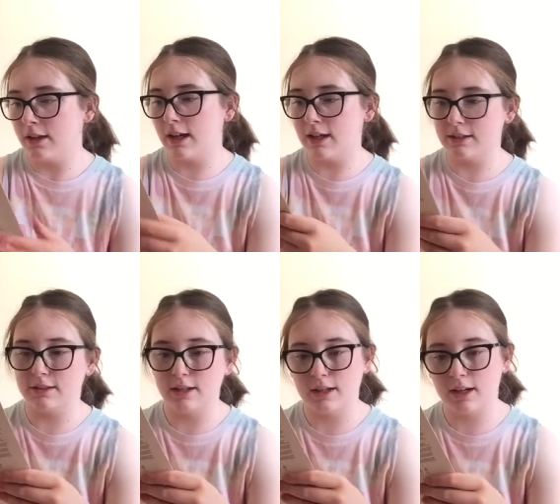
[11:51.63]
and
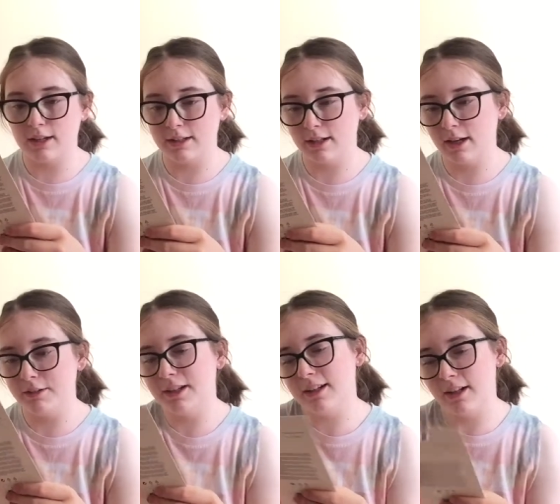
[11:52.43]
I, I
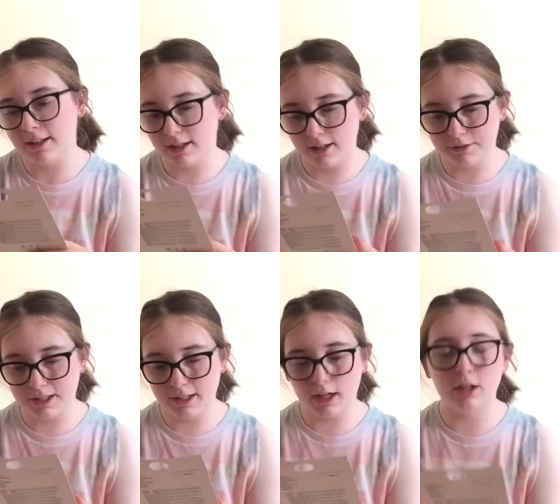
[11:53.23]
really like I
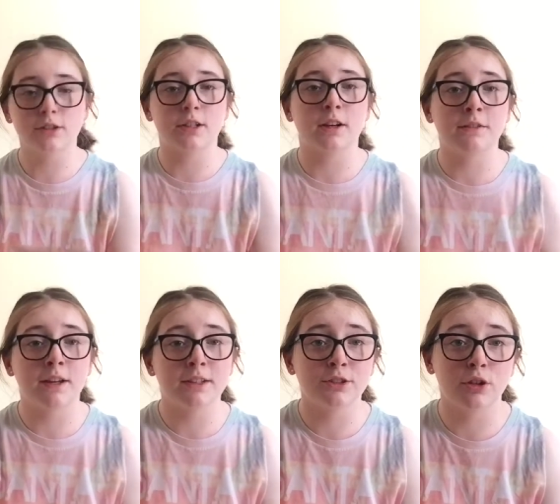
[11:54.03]
really I looked I
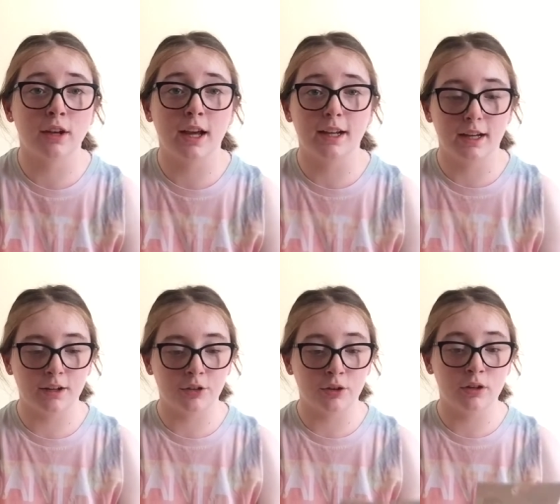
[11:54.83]
found these online and I
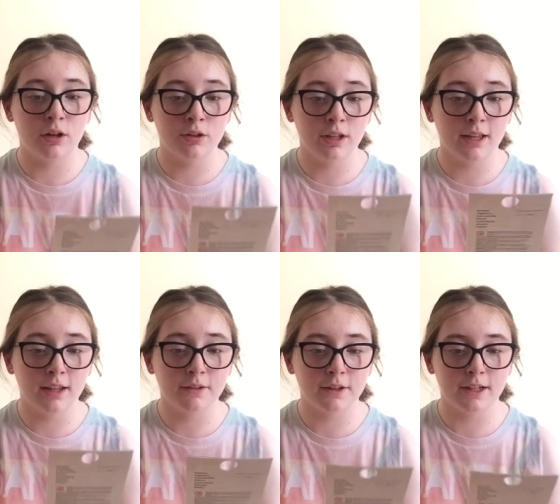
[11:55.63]
thought oh yeah
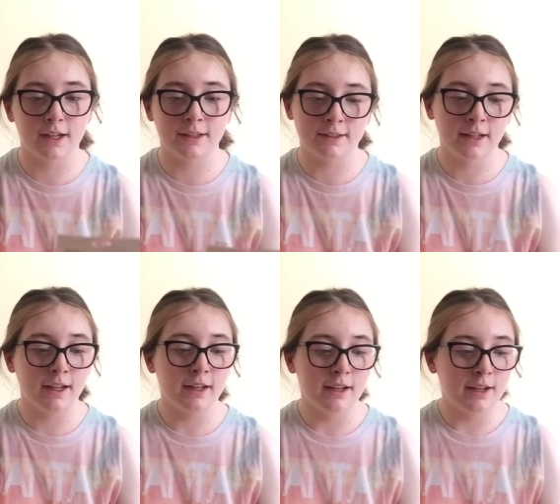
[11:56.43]
they're very nice
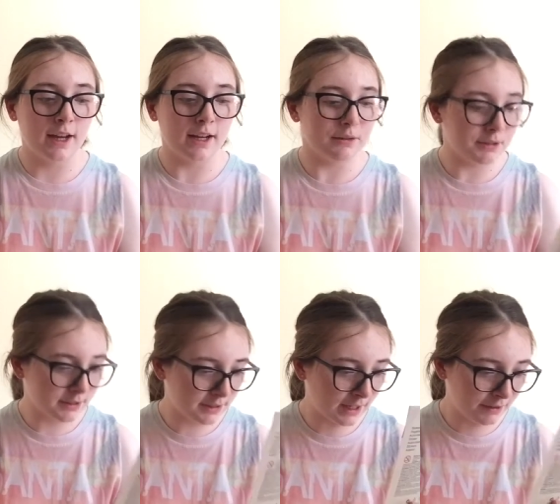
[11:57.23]
and I
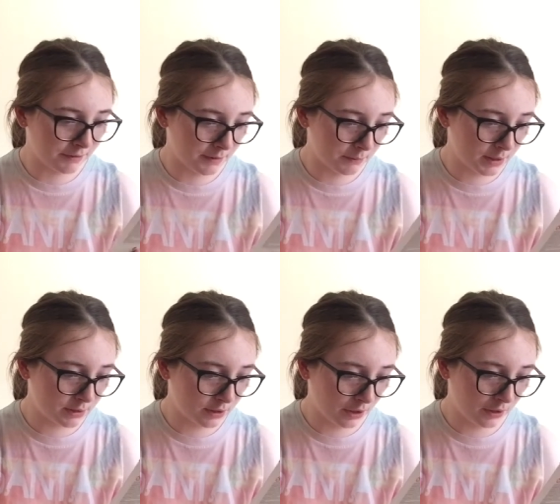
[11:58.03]
wanted to have them
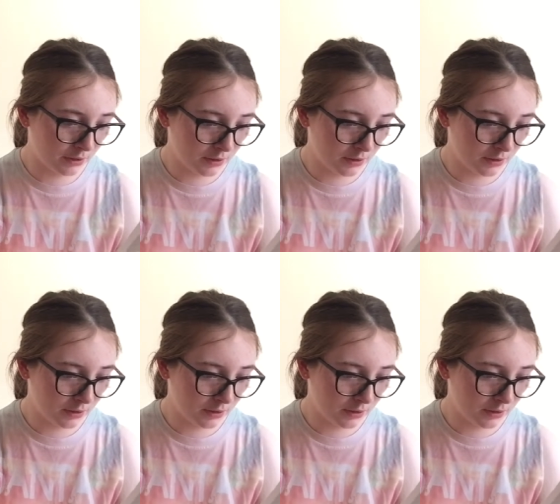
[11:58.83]
so